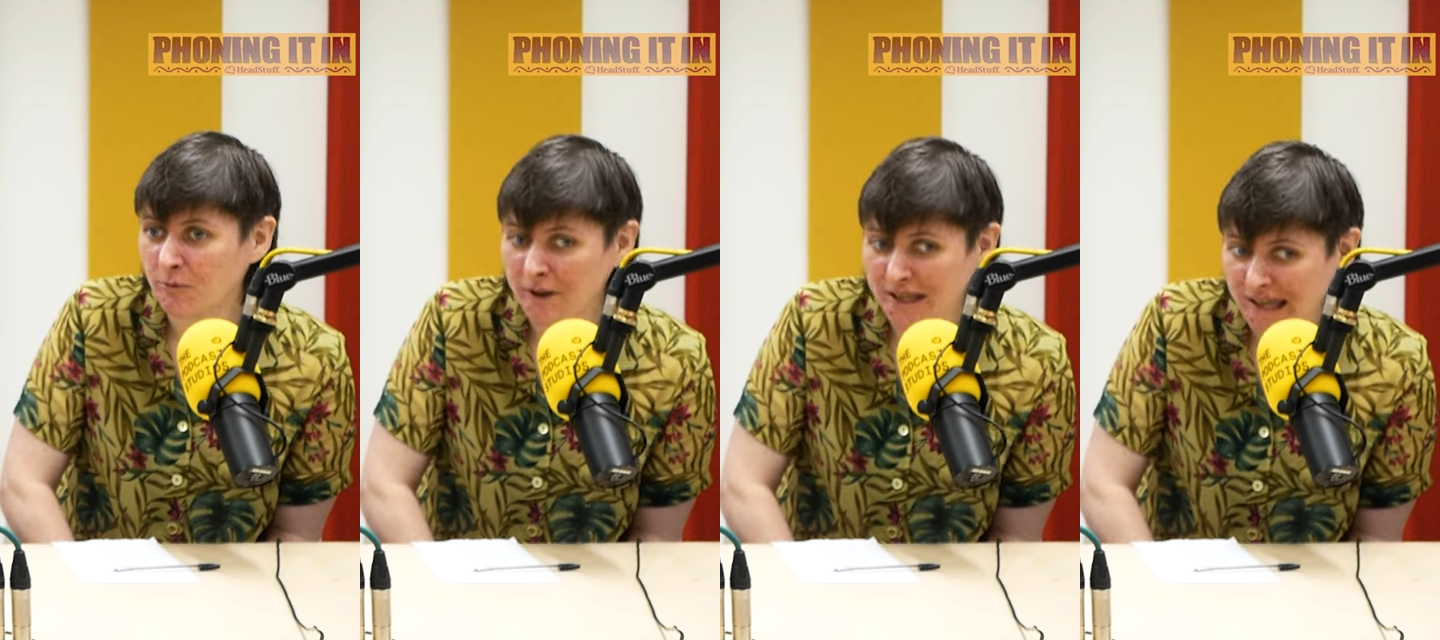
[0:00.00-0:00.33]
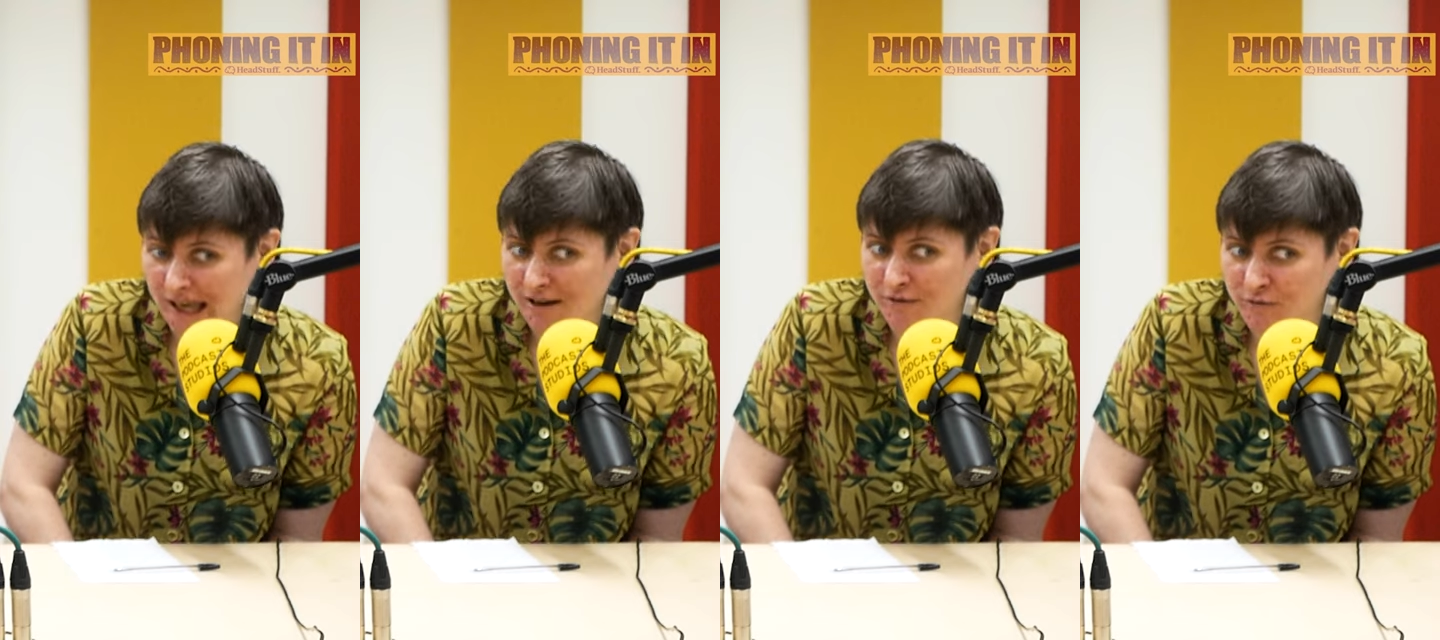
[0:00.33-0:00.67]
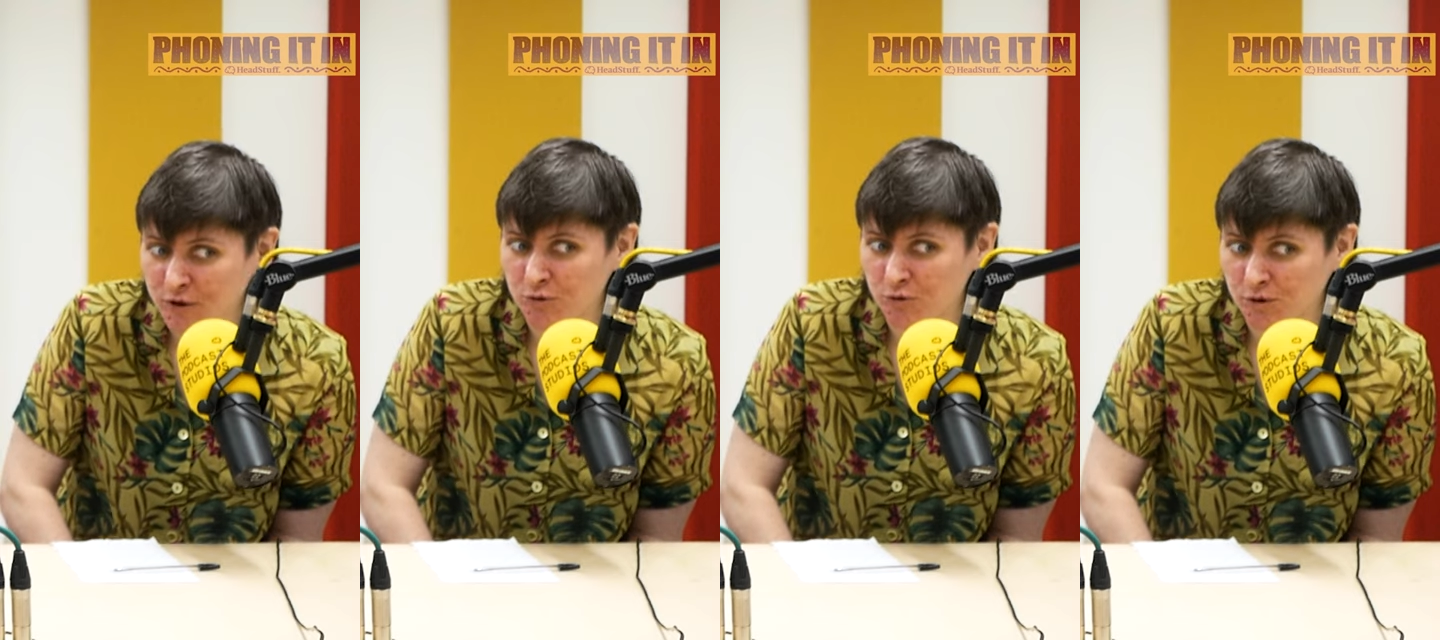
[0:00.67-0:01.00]
We gave
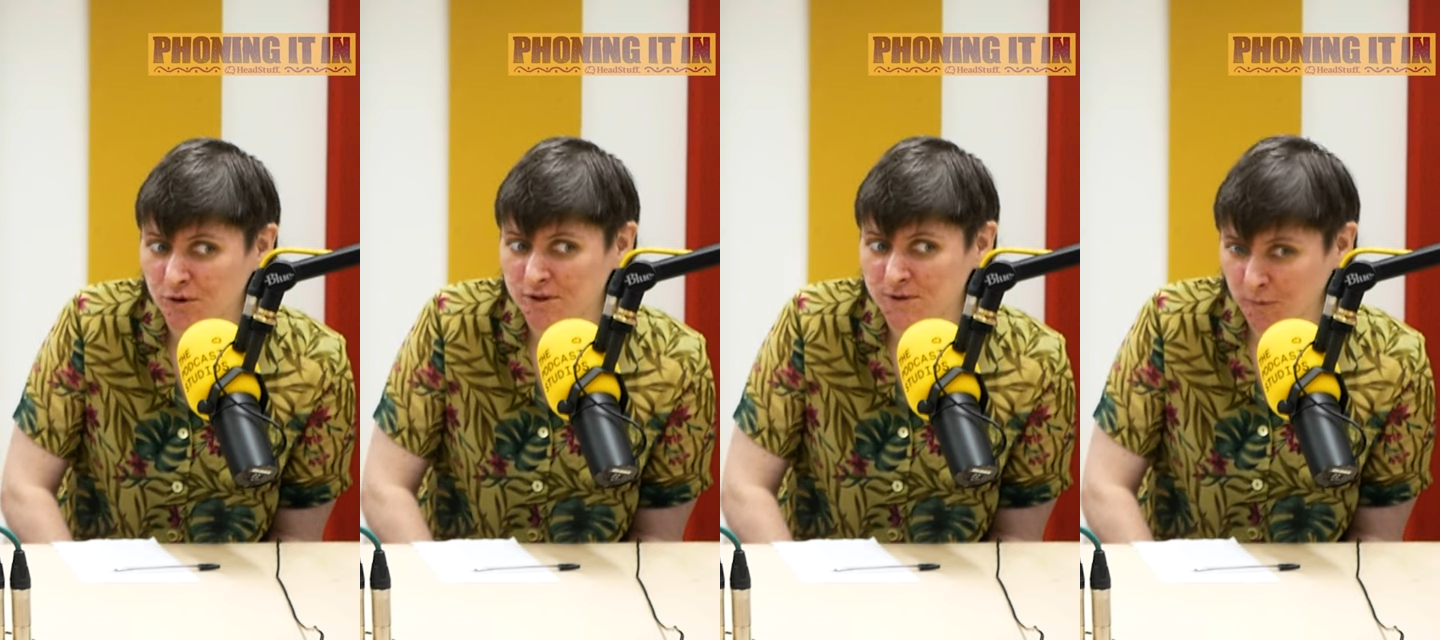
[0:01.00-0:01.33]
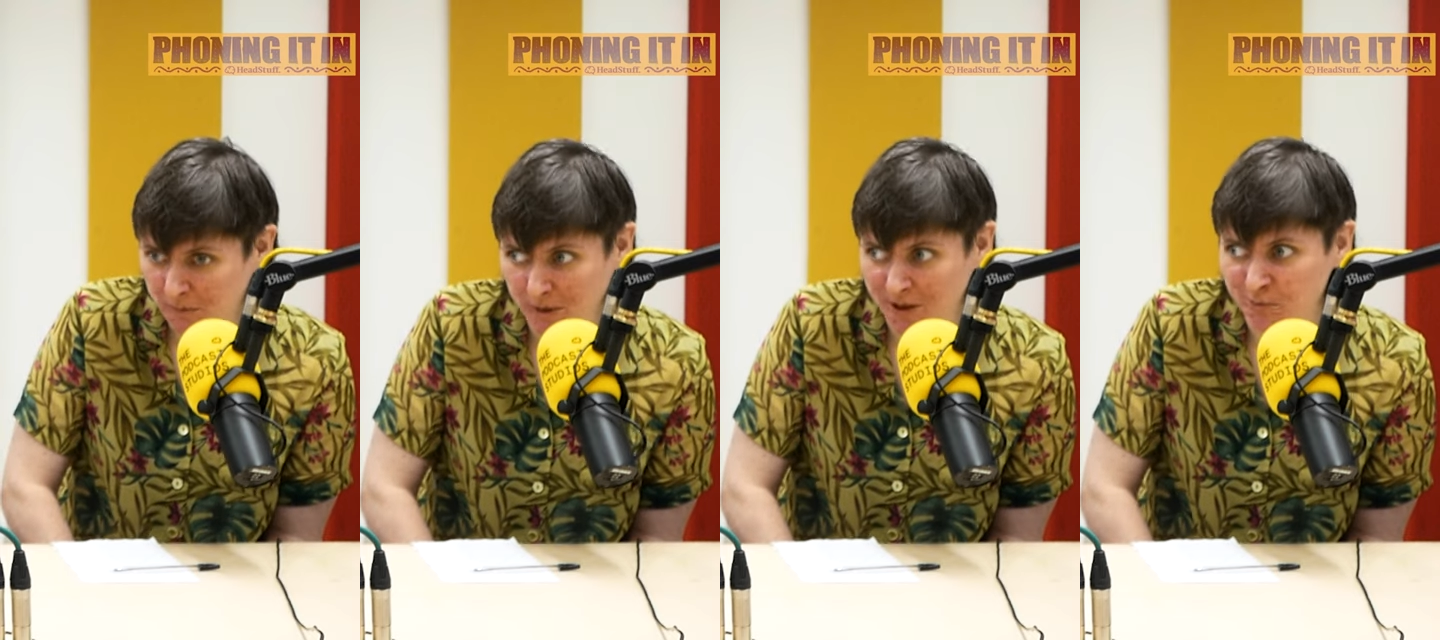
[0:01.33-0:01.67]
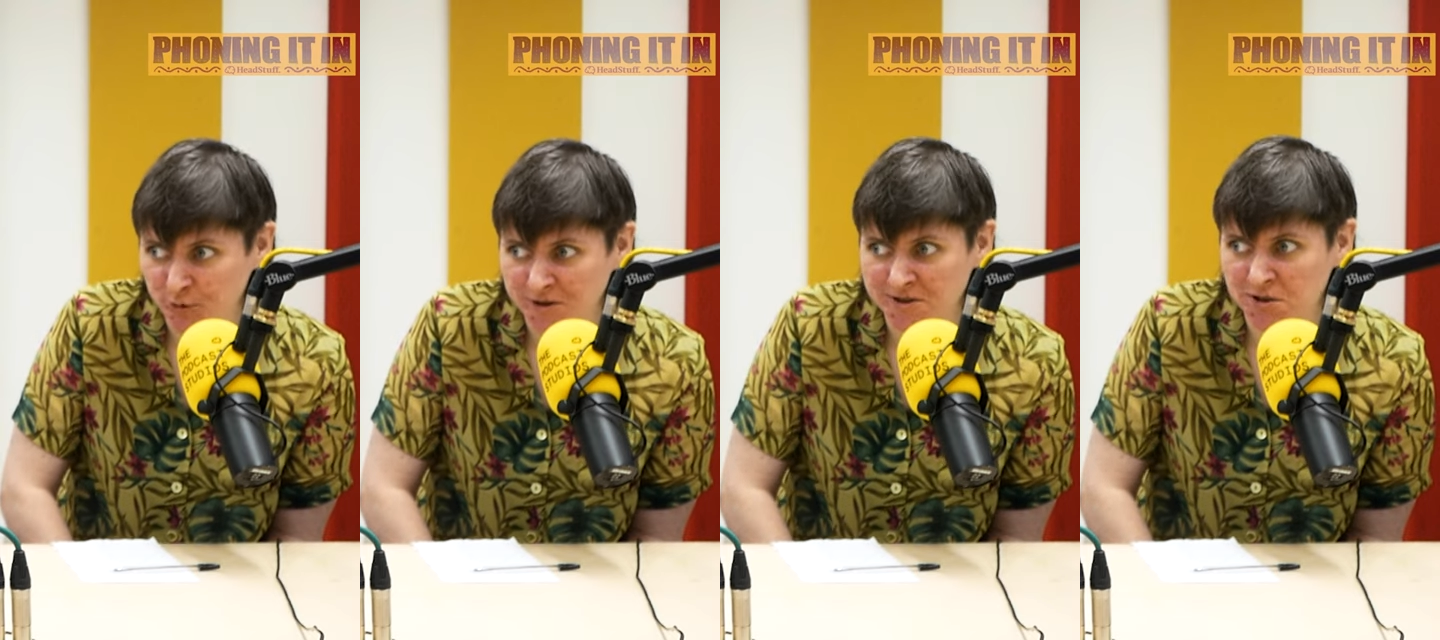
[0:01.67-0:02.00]
you the sweeping
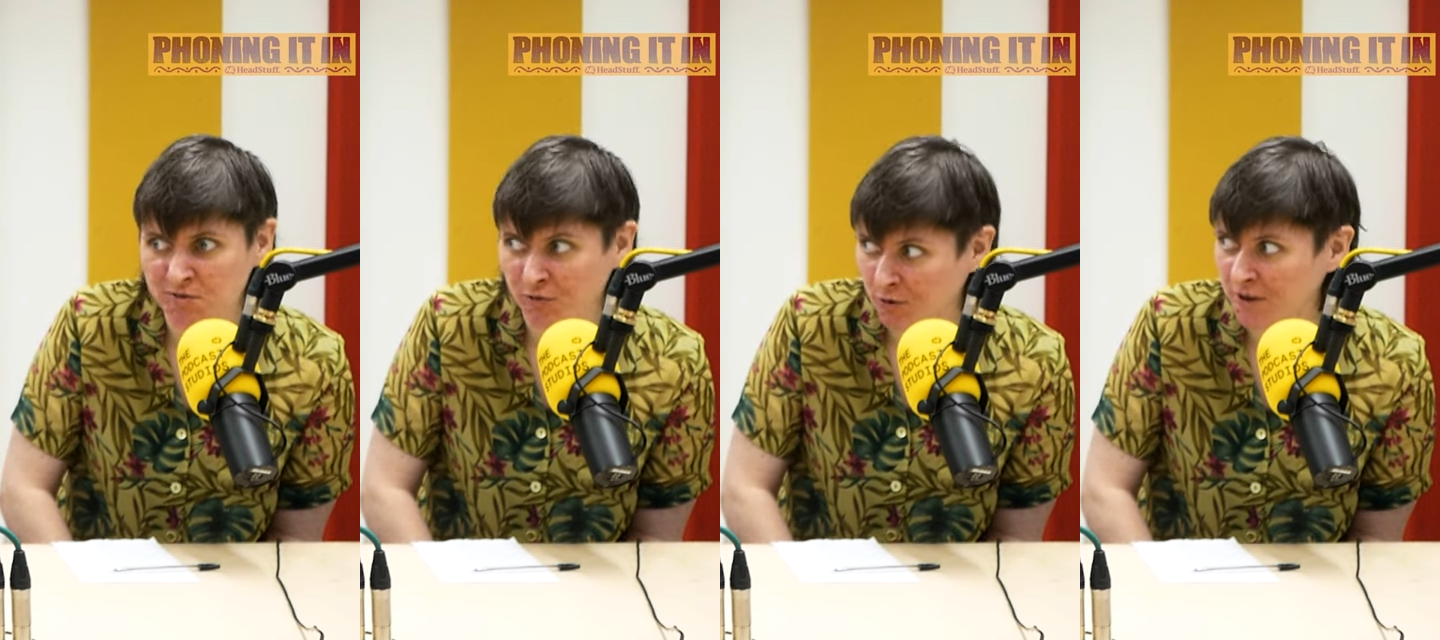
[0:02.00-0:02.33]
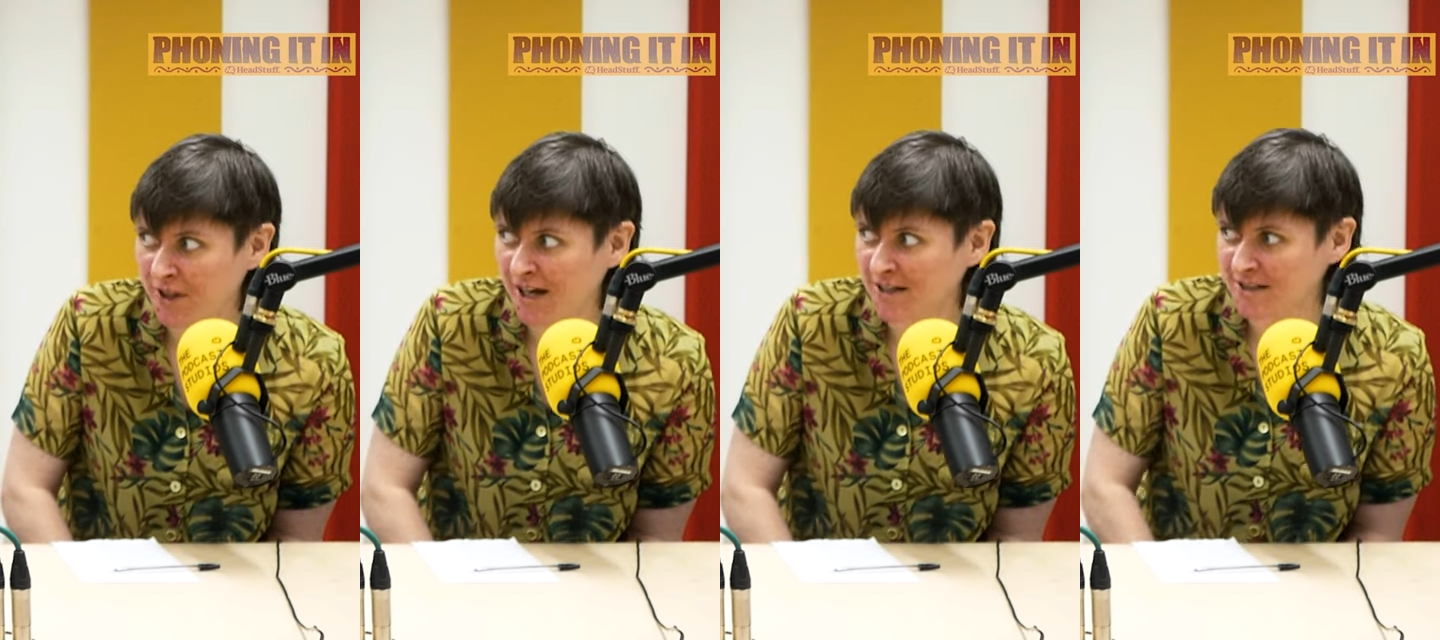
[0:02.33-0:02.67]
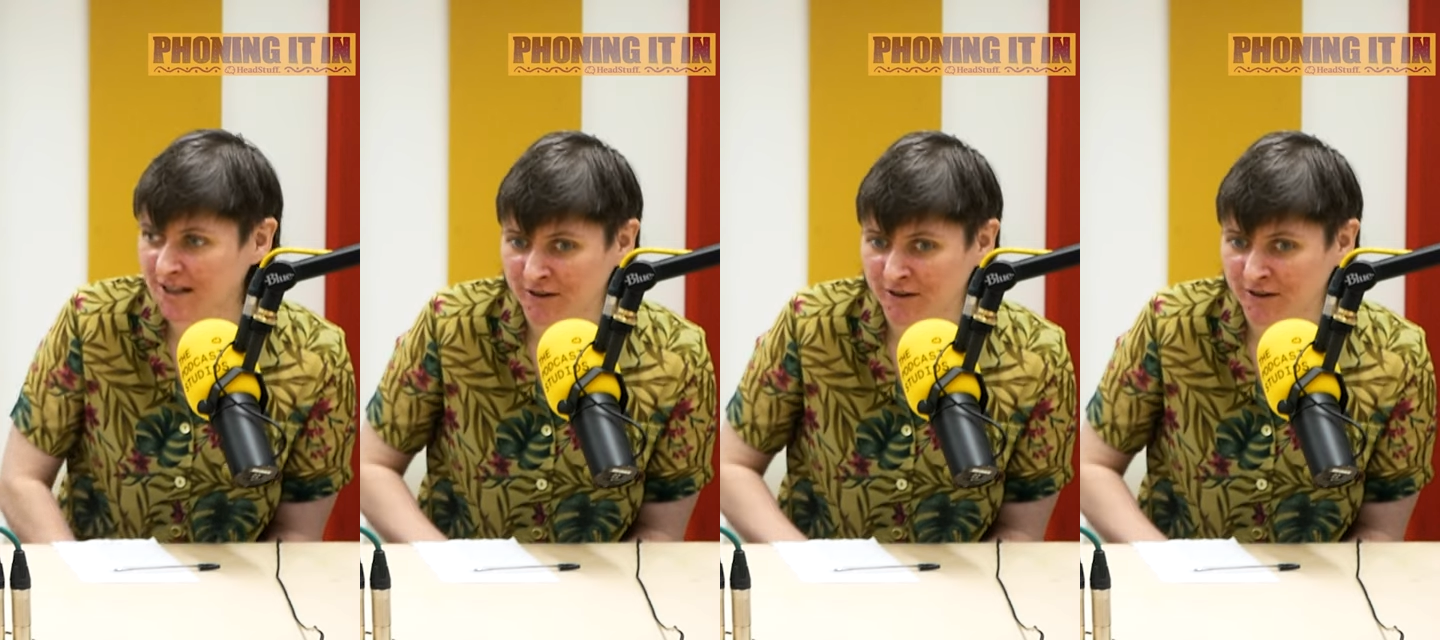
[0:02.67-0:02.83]
brush for that.